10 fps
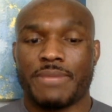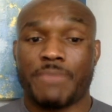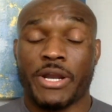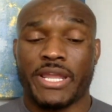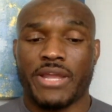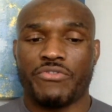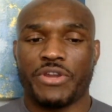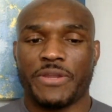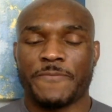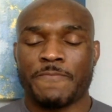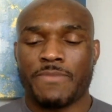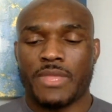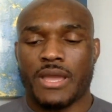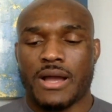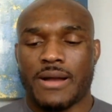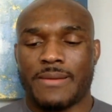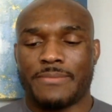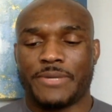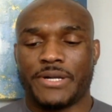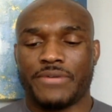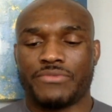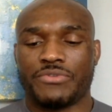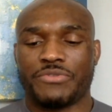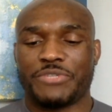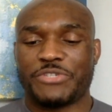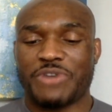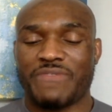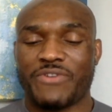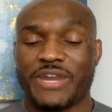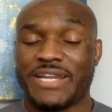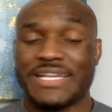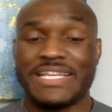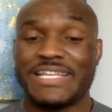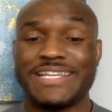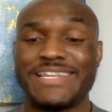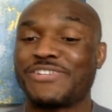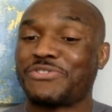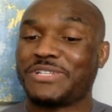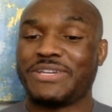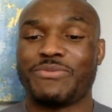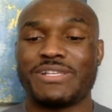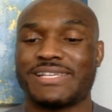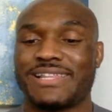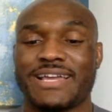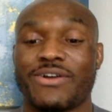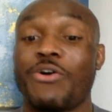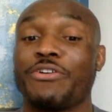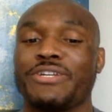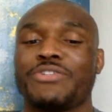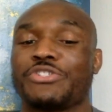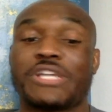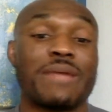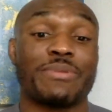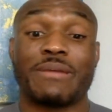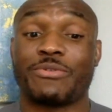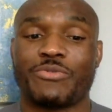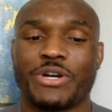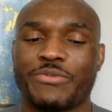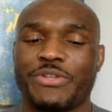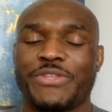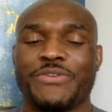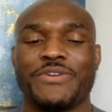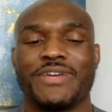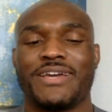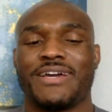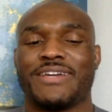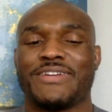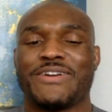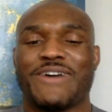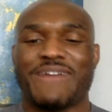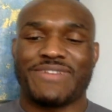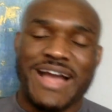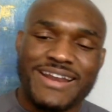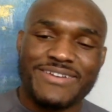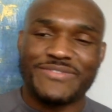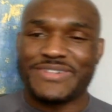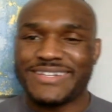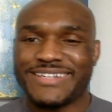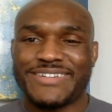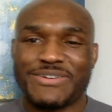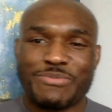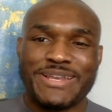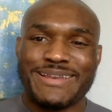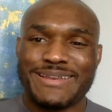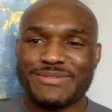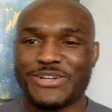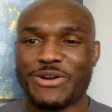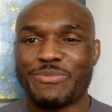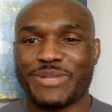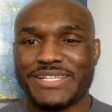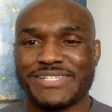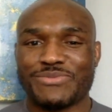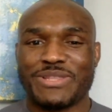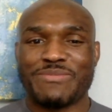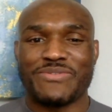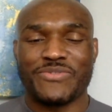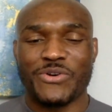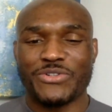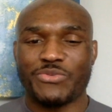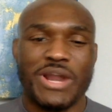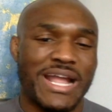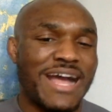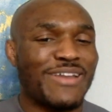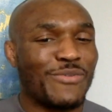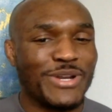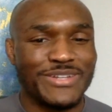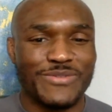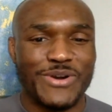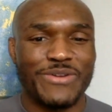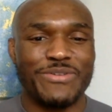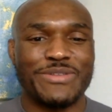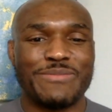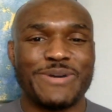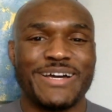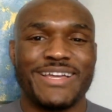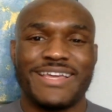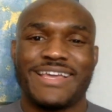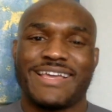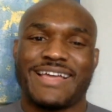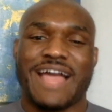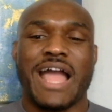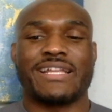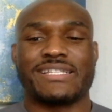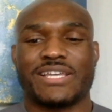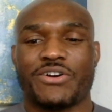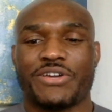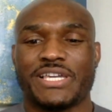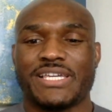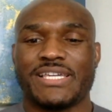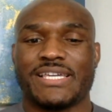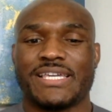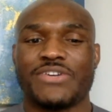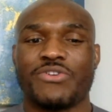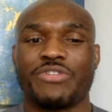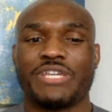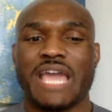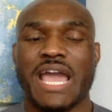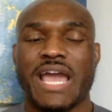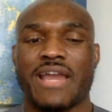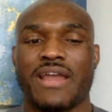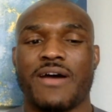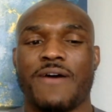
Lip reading: Mark Henry. But with Trevor, and he wasn't like, oh, you're champion, I'm gonna work with you. I've kind of been in certain places with him before to where I kind of wanted to work with him, but I could tell he only had